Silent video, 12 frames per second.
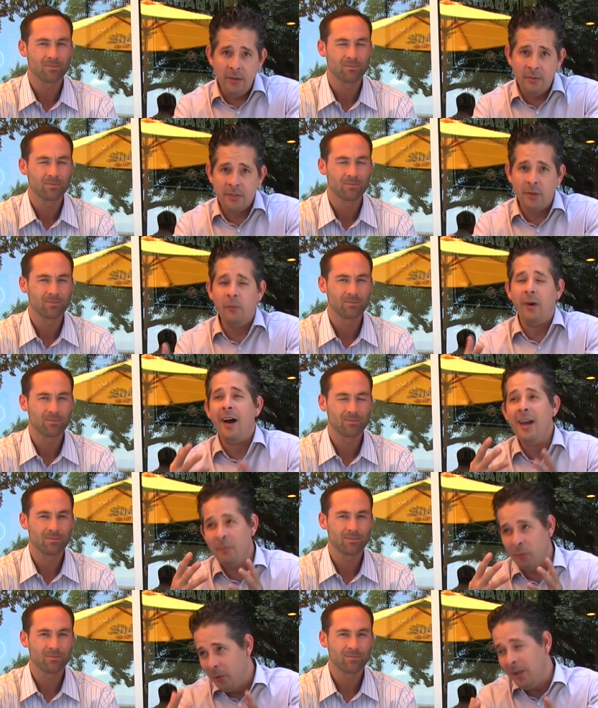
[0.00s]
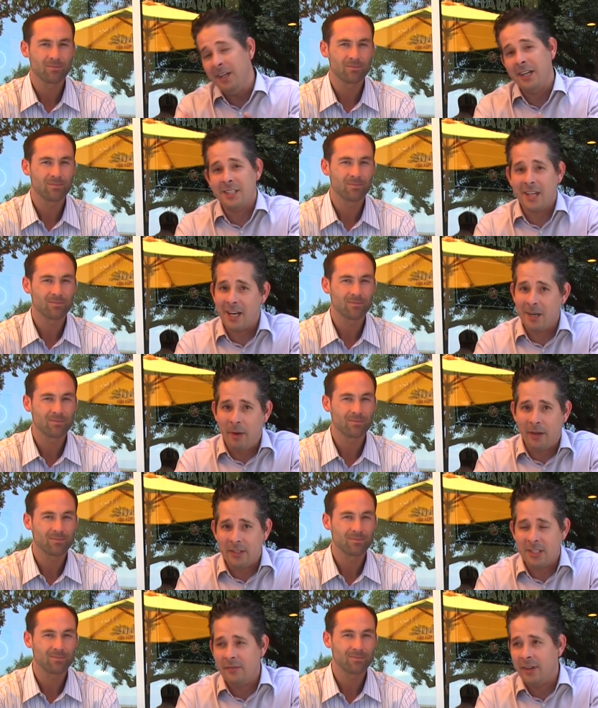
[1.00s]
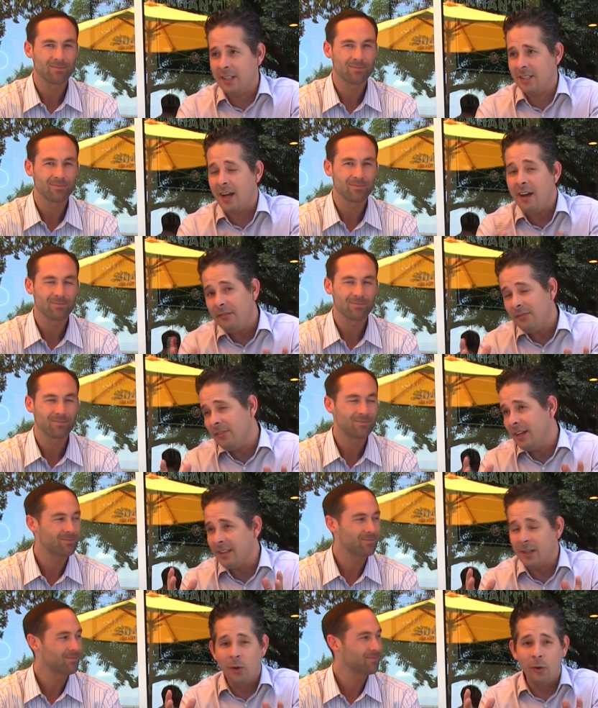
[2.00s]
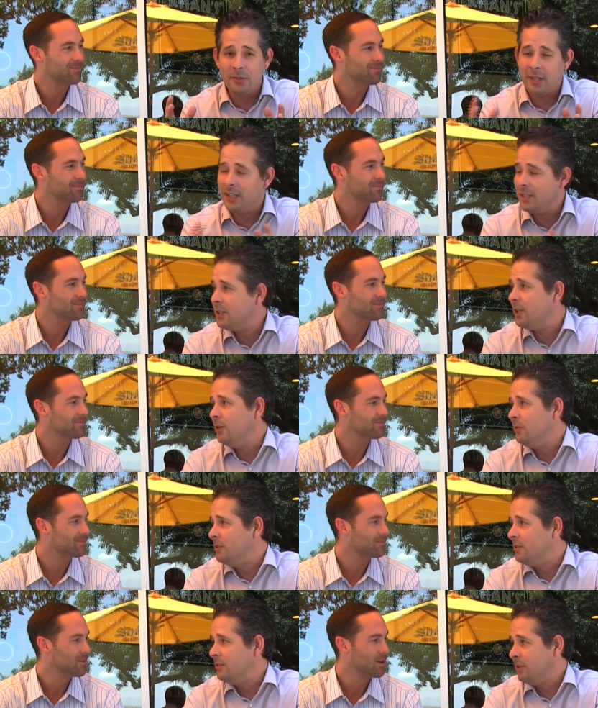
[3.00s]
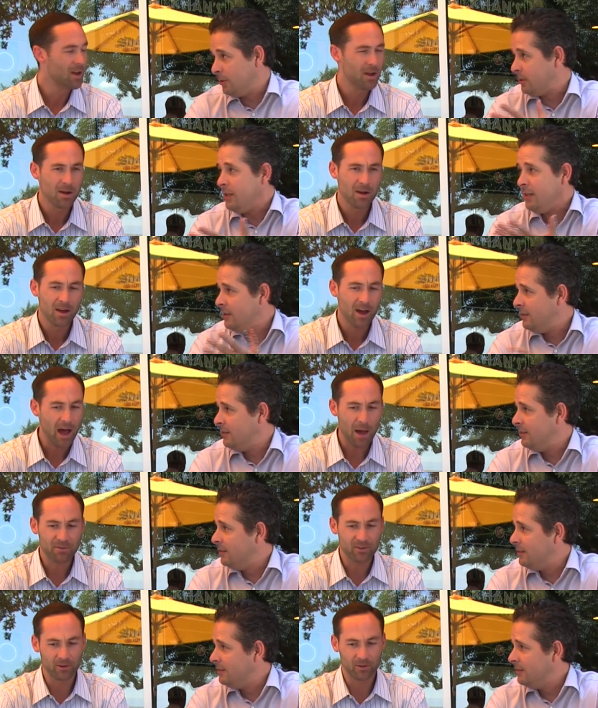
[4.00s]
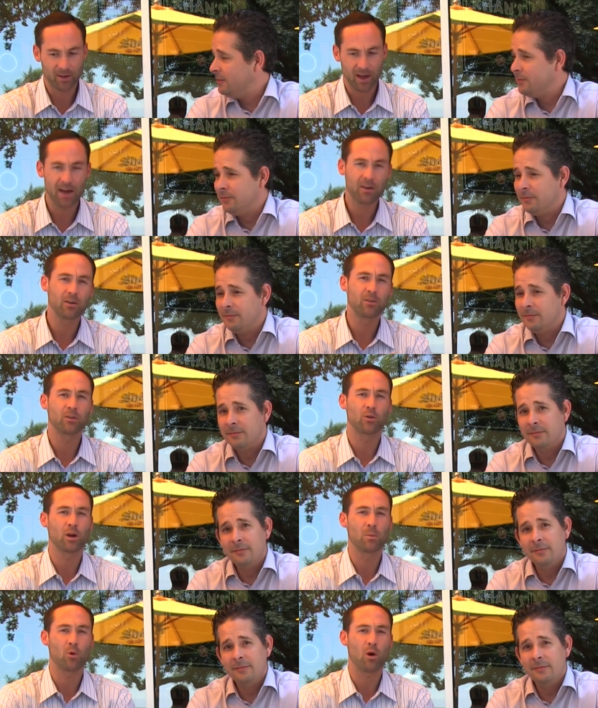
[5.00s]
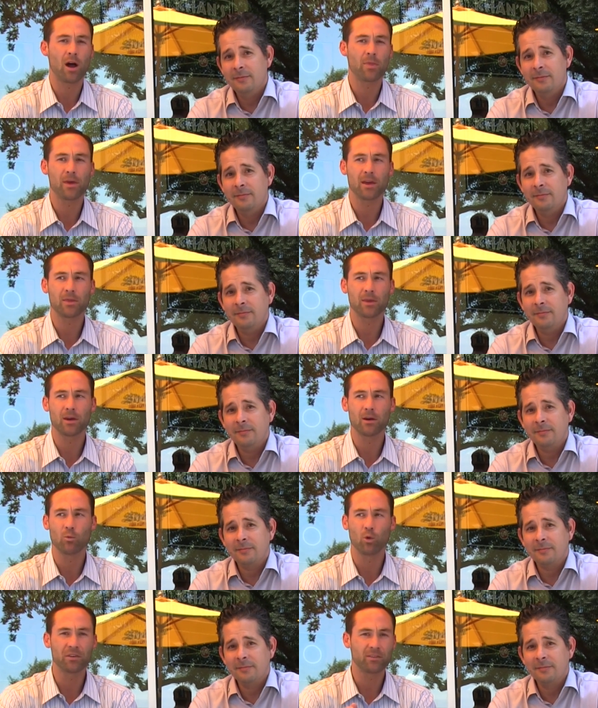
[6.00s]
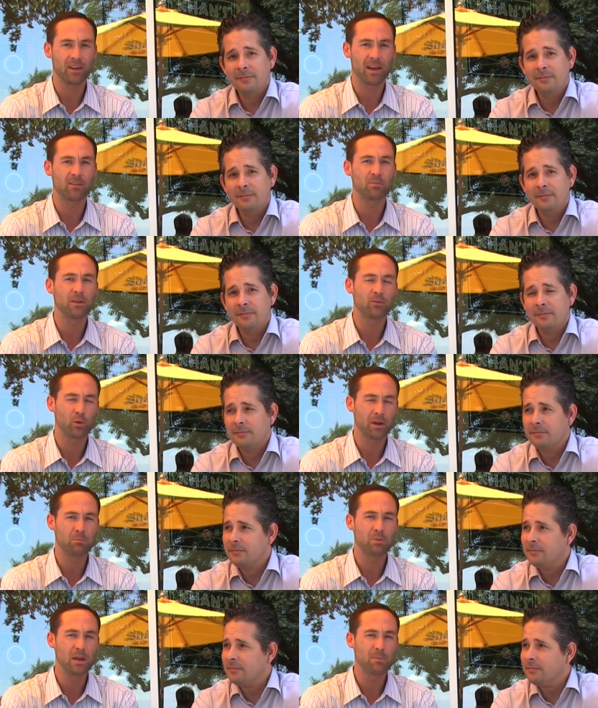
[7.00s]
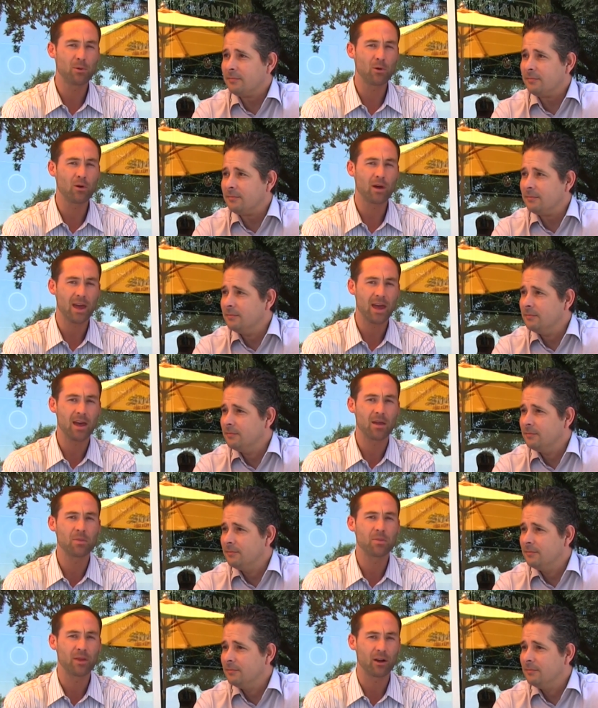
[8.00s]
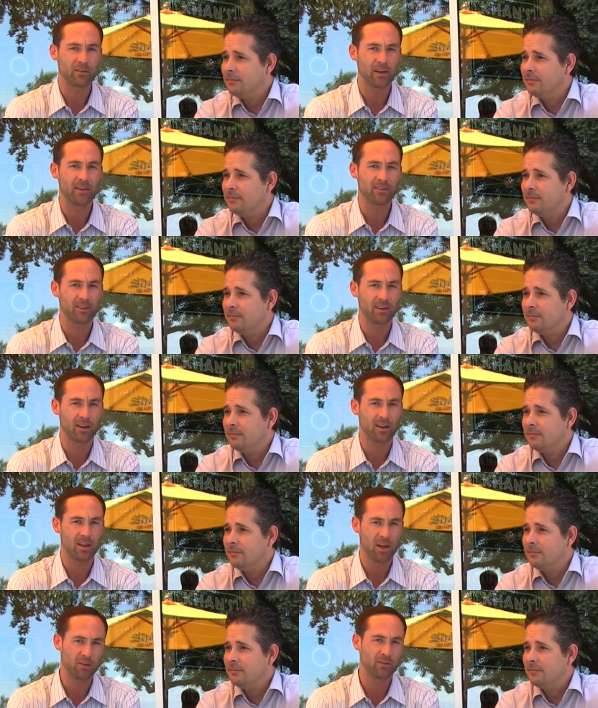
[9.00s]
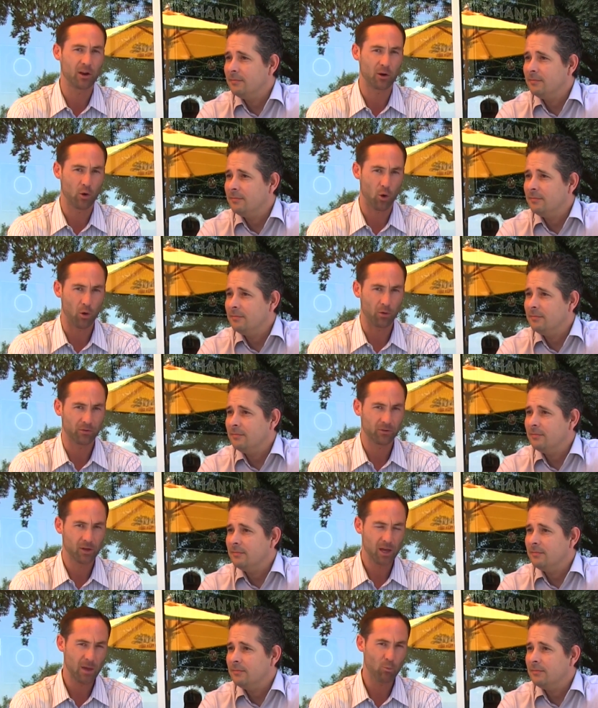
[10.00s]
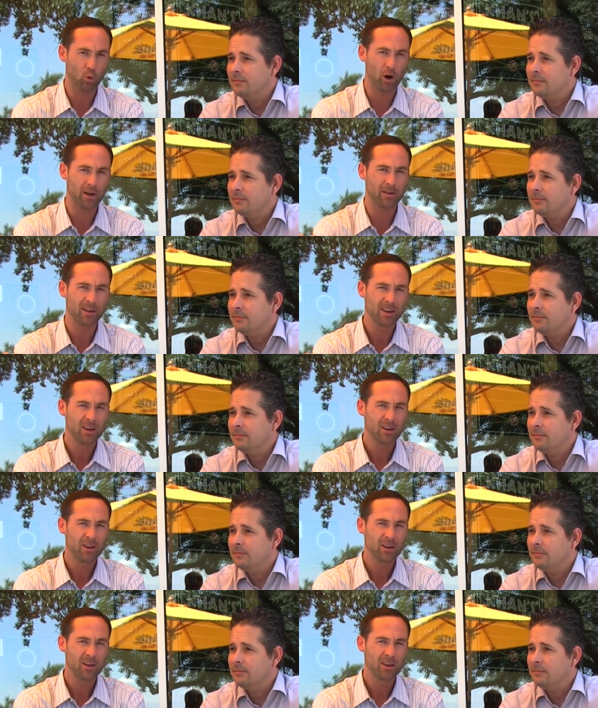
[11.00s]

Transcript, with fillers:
Speaker 1: you. So I am really excited about this event because I think that goal setting is huge. Do you agree? Absolutely. I couldn't agree
Speaker 2: more. I think that what stands between people and their destiny is their goals. And what